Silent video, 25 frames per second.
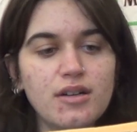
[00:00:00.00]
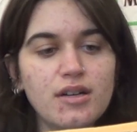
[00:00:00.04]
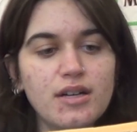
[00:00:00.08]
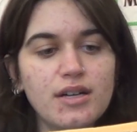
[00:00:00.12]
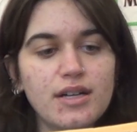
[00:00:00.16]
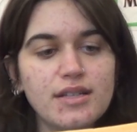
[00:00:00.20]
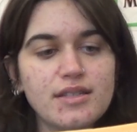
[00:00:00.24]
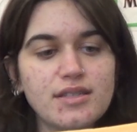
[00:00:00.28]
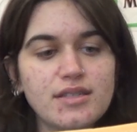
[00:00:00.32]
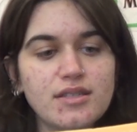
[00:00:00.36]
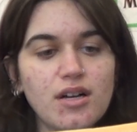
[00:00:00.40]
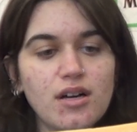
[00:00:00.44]

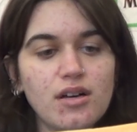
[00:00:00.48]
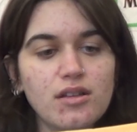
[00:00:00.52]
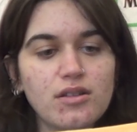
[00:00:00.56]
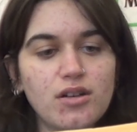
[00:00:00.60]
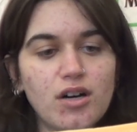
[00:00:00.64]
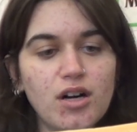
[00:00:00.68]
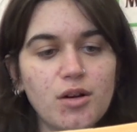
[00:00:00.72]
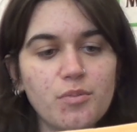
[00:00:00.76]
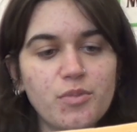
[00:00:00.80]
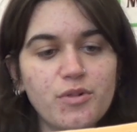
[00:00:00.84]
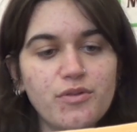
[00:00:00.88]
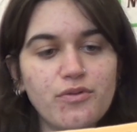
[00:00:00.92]
It's not
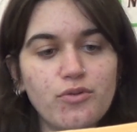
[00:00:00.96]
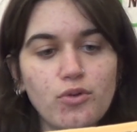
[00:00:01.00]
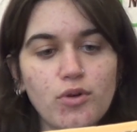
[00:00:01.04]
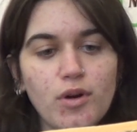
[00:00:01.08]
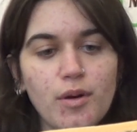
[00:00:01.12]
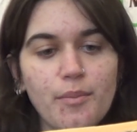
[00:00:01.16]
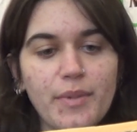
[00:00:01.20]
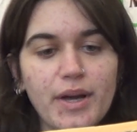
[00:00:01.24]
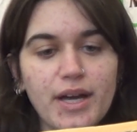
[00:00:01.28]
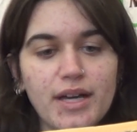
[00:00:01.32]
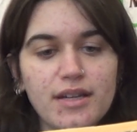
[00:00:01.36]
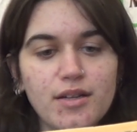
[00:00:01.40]
long before
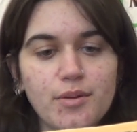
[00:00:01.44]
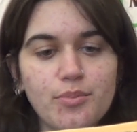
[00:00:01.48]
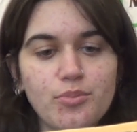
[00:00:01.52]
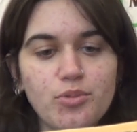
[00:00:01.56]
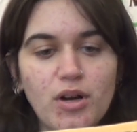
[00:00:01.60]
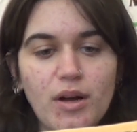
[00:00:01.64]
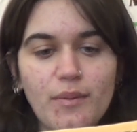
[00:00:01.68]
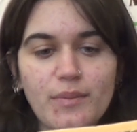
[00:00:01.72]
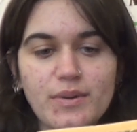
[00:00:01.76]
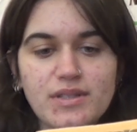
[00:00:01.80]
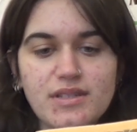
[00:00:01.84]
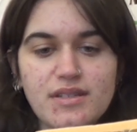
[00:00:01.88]
Amanda
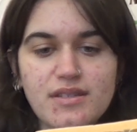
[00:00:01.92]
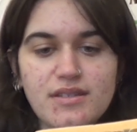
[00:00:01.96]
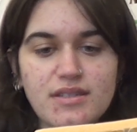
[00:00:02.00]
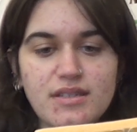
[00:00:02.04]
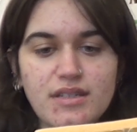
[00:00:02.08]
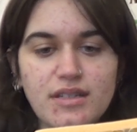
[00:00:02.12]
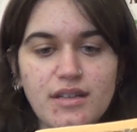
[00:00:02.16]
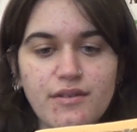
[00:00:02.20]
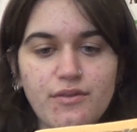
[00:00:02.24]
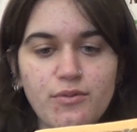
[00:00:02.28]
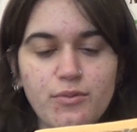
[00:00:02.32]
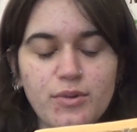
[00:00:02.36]
promises to
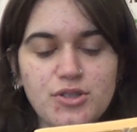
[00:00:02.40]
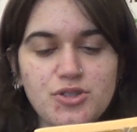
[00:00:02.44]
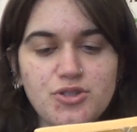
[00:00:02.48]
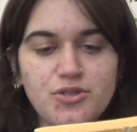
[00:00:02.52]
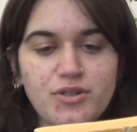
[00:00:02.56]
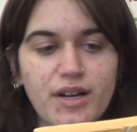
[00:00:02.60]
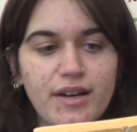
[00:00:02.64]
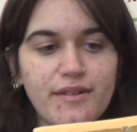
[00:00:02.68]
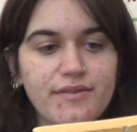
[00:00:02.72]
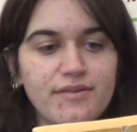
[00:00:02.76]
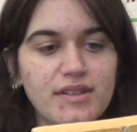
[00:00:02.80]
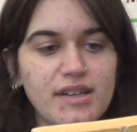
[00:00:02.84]
give
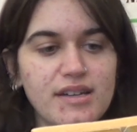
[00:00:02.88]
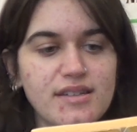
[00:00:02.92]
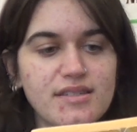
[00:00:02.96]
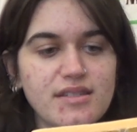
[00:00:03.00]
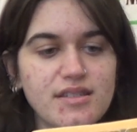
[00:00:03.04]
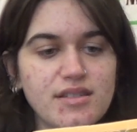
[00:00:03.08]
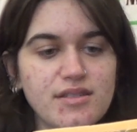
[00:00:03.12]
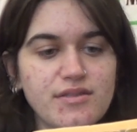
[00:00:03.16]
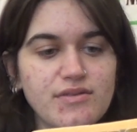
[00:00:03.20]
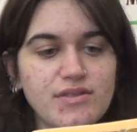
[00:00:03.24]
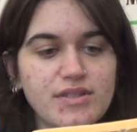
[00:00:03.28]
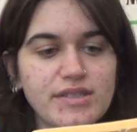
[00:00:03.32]
witchcraft
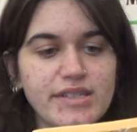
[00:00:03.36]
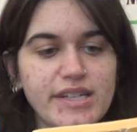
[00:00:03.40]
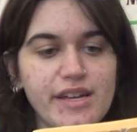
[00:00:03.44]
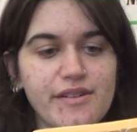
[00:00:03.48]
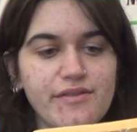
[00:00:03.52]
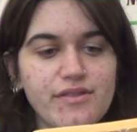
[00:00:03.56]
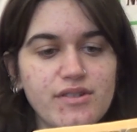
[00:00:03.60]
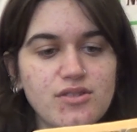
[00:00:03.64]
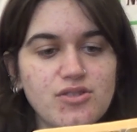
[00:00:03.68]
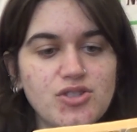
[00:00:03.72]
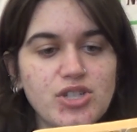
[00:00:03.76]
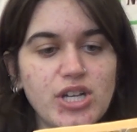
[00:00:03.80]
lessons for
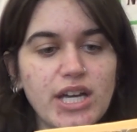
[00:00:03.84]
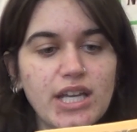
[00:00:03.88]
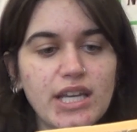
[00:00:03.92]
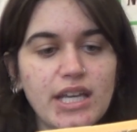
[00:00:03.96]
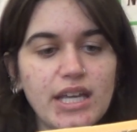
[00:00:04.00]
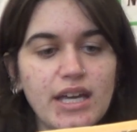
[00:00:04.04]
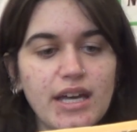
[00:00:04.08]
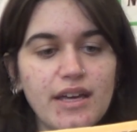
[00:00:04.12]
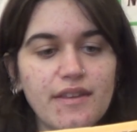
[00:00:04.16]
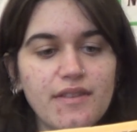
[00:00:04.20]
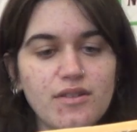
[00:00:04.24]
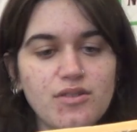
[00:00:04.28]
David,
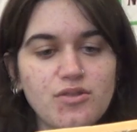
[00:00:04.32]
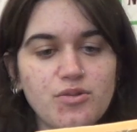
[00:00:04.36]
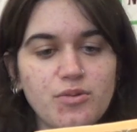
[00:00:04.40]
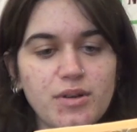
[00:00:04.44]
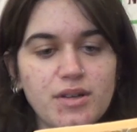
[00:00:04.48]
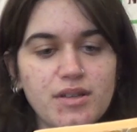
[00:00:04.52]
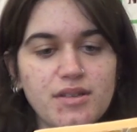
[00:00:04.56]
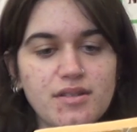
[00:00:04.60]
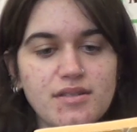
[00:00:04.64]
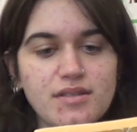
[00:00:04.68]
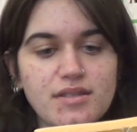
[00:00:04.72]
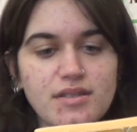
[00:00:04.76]
Janie, and the
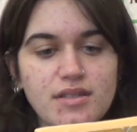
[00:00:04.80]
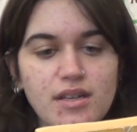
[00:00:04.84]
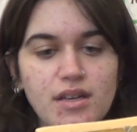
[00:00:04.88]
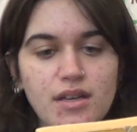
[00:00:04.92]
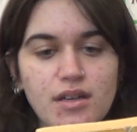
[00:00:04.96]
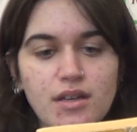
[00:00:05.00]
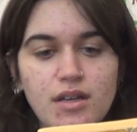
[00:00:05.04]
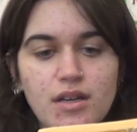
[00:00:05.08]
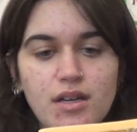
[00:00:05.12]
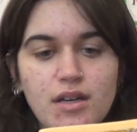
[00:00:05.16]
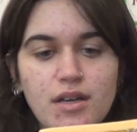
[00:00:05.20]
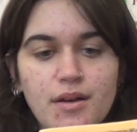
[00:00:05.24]
twins.
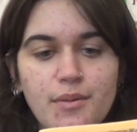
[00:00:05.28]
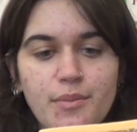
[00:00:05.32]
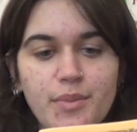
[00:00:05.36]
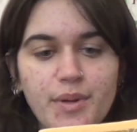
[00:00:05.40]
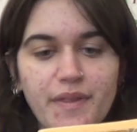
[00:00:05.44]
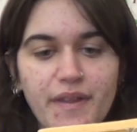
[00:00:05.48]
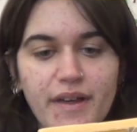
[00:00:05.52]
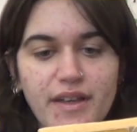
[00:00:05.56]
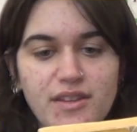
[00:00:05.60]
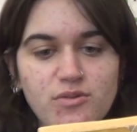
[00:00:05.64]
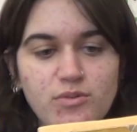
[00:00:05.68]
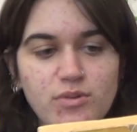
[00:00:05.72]
But
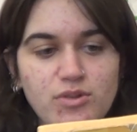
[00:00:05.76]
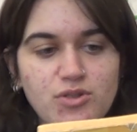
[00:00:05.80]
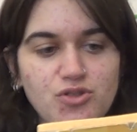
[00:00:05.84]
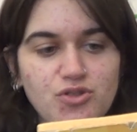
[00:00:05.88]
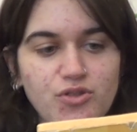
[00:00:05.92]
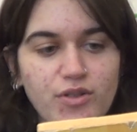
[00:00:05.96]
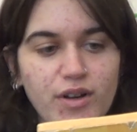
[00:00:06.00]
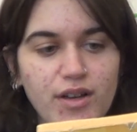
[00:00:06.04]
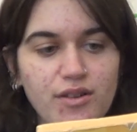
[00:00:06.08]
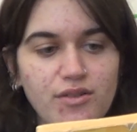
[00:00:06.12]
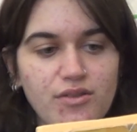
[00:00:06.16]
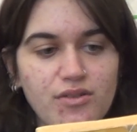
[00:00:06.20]
that's when
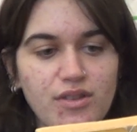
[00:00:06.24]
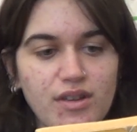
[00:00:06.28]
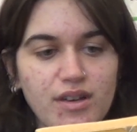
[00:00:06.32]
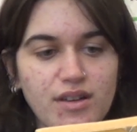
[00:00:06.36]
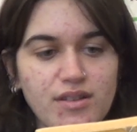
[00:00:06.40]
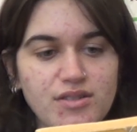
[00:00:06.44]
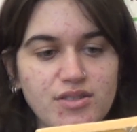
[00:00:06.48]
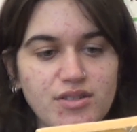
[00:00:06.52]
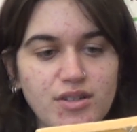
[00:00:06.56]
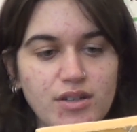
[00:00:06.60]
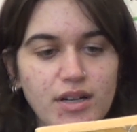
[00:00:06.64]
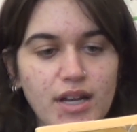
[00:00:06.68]
strange
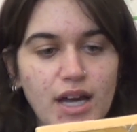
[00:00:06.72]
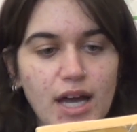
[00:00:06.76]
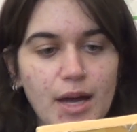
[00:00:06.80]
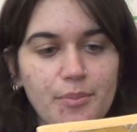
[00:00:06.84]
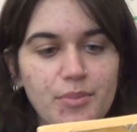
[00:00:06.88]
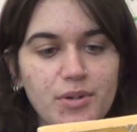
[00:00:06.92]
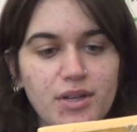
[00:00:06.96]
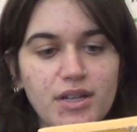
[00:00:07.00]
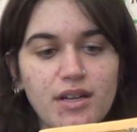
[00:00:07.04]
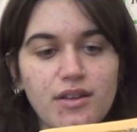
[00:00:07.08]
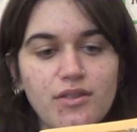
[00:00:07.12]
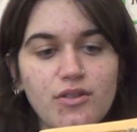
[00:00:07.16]
things start
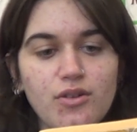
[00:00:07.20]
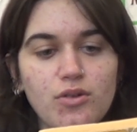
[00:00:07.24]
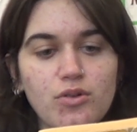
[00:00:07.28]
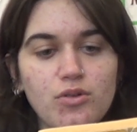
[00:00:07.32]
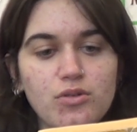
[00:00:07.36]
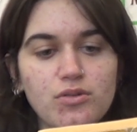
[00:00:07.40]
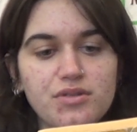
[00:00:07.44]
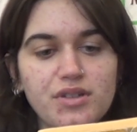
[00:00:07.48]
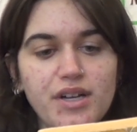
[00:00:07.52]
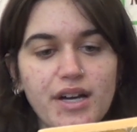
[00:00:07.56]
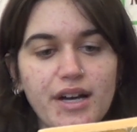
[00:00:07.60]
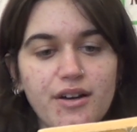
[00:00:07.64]
happening in their
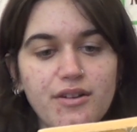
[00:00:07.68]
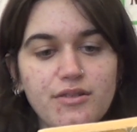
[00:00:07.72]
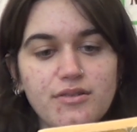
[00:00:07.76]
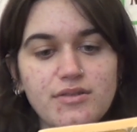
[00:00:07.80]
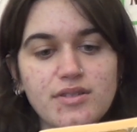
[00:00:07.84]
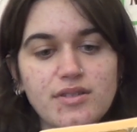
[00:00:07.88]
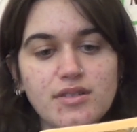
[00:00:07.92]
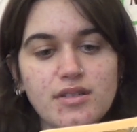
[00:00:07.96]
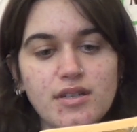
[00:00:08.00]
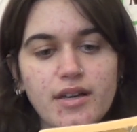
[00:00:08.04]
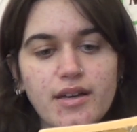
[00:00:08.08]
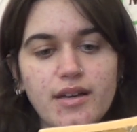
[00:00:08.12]
old
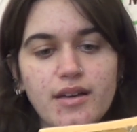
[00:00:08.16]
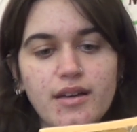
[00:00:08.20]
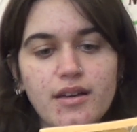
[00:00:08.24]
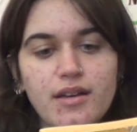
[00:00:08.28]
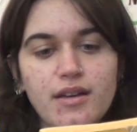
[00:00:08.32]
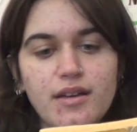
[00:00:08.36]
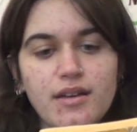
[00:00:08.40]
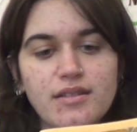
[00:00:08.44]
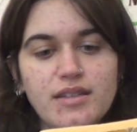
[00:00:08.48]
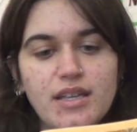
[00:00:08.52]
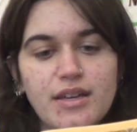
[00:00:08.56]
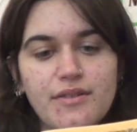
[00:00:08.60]
house.
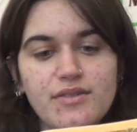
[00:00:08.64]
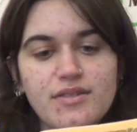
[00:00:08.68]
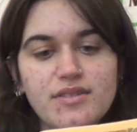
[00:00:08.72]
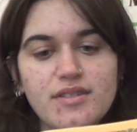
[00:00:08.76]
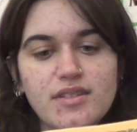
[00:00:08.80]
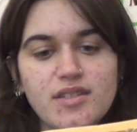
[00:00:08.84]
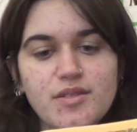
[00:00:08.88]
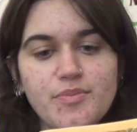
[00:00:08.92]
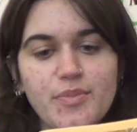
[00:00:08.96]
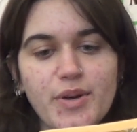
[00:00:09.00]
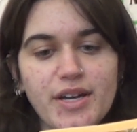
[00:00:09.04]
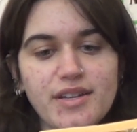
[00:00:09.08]
David
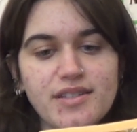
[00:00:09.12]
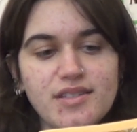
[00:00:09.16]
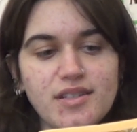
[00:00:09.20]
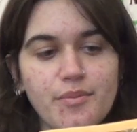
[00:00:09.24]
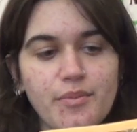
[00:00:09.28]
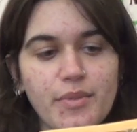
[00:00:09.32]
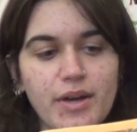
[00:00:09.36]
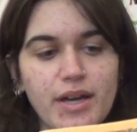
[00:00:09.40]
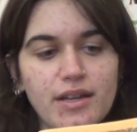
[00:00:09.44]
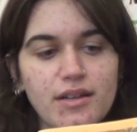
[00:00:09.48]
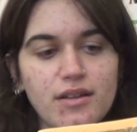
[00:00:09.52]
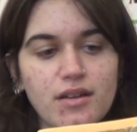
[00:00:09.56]
suspects
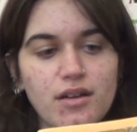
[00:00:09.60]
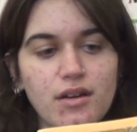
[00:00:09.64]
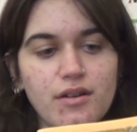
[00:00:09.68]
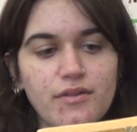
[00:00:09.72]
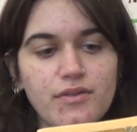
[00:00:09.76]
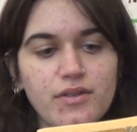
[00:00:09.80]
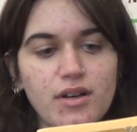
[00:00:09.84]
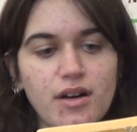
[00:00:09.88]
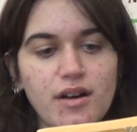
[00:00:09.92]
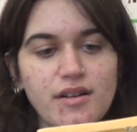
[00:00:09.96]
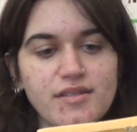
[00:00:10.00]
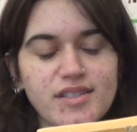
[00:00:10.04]
Amanda
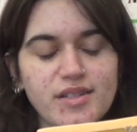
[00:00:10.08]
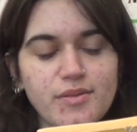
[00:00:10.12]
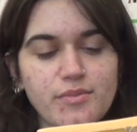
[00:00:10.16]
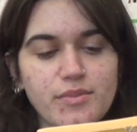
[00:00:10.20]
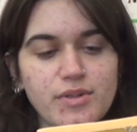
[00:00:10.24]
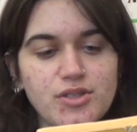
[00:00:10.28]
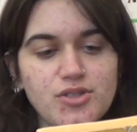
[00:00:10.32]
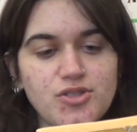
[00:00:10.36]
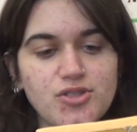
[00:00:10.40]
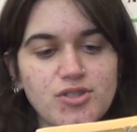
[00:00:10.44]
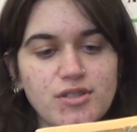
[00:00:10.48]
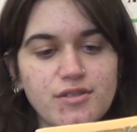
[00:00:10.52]
of causing
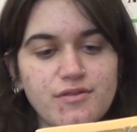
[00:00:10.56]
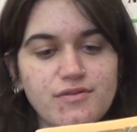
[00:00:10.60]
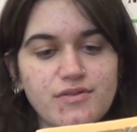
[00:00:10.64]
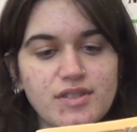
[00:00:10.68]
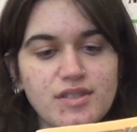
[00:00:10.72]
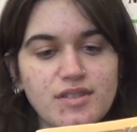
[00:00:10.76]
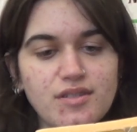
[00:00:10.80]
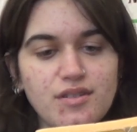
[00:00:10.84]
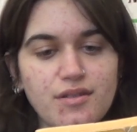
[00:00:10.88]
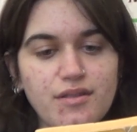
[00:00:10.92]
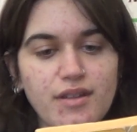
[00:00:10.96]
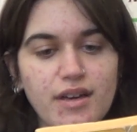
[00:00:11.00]
mischief
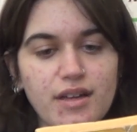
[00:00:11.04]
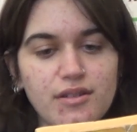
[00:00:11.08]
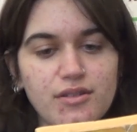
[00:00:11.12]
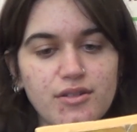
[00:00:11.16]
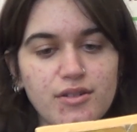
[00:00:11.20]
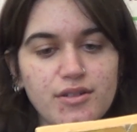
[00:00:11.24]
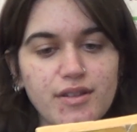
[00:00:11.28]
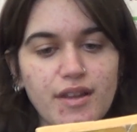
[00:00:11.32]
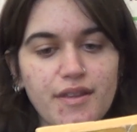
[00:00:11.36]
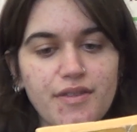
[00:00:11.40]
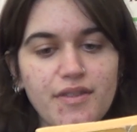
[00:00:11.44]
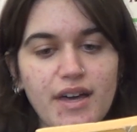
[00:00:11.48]
until they
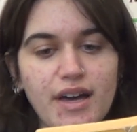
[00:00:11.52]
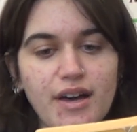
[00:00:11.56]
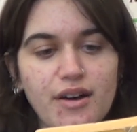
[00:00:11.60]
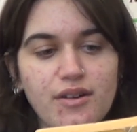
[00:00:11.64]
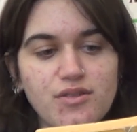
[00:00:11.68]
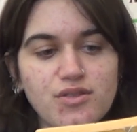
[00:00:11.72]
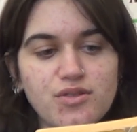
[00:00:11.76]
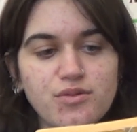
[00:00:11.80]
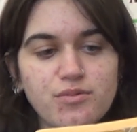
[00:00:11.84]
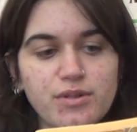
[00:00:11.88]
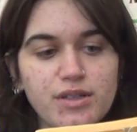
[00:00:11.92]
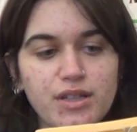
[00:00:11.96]
learn that the
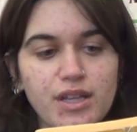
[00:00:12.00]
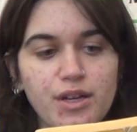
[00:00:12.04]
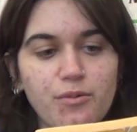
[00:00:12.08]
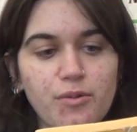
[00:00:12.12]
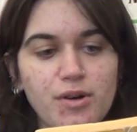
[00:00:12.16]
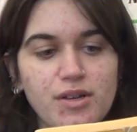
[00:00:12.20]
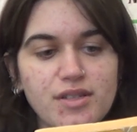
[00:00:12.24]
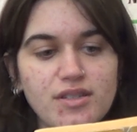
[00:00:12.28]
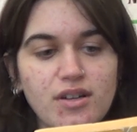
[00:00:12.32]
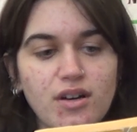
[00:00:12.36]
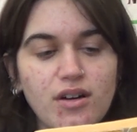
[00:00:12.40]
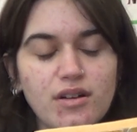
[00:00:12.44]
house really
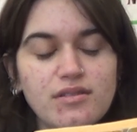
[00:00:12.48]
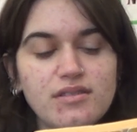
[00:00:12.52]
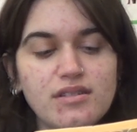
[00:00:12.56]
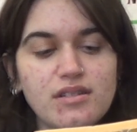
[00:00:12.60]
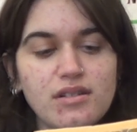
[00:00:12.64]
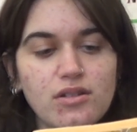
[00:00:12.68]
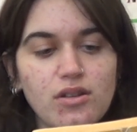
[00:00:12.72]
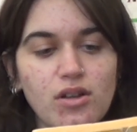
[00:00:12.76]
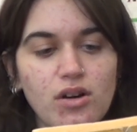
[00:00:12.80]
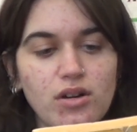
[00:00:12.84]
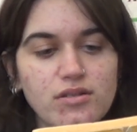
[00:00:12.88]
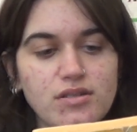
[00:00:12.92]
was haunted a
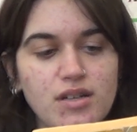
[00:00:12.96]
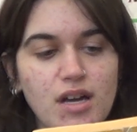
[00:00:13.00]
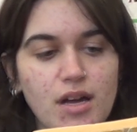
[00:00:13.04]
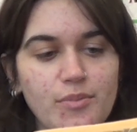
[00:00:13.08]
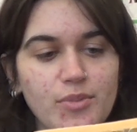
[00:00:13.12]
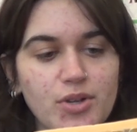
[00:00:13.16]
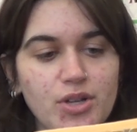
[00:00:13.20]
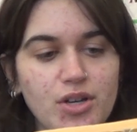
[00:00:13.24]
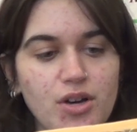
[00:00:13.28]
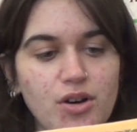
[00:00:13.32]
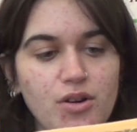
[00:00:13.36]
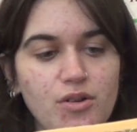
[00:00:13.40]
long time
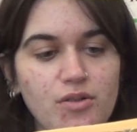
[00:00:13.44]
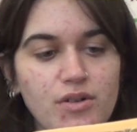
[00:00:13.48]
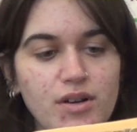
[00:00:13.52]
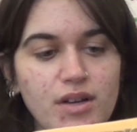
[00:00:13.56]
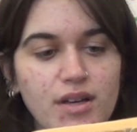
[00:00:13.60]
ago.